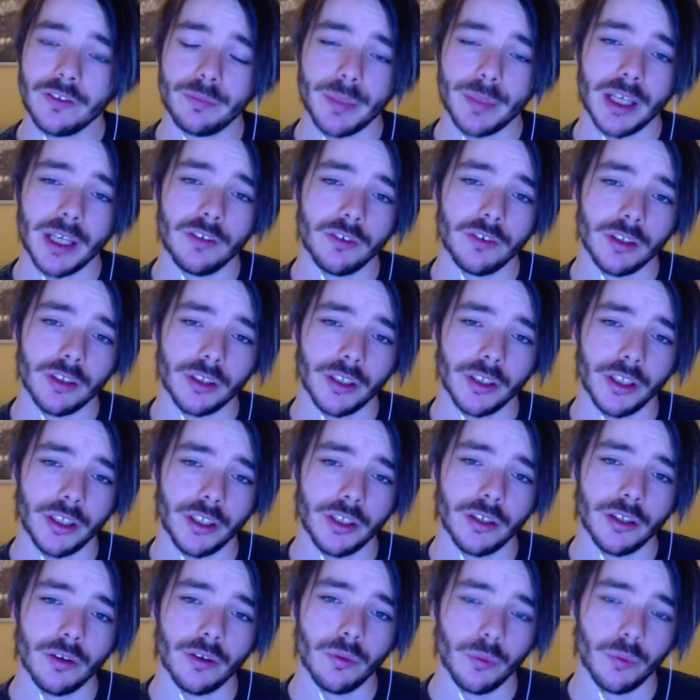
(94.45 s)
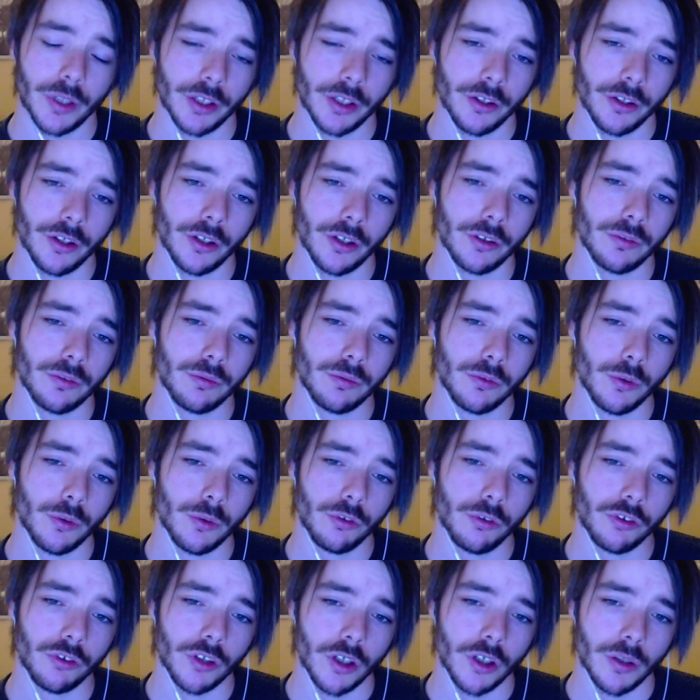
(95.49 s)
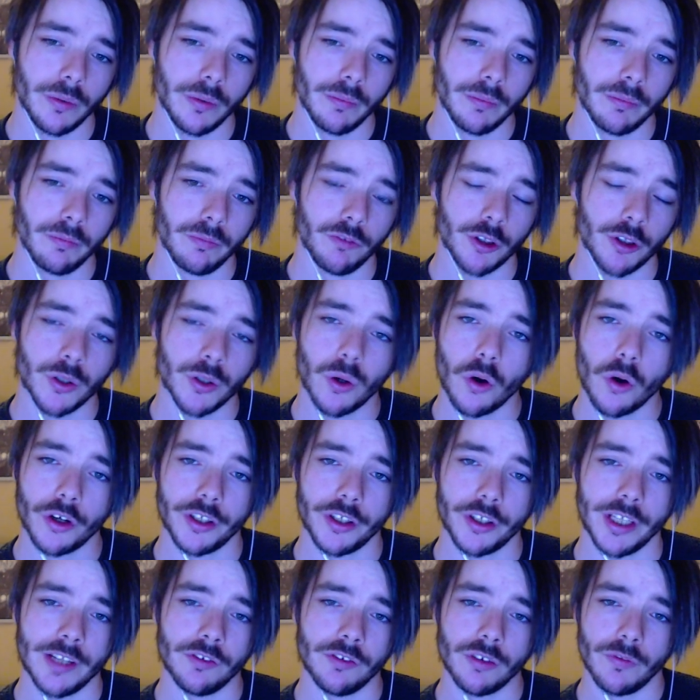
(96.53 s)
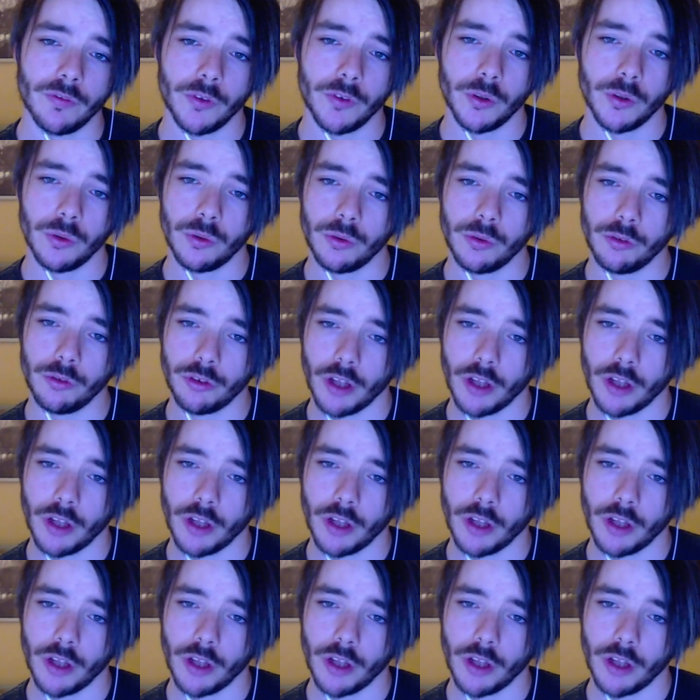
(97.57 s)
basically we're going to do some recorded interviews,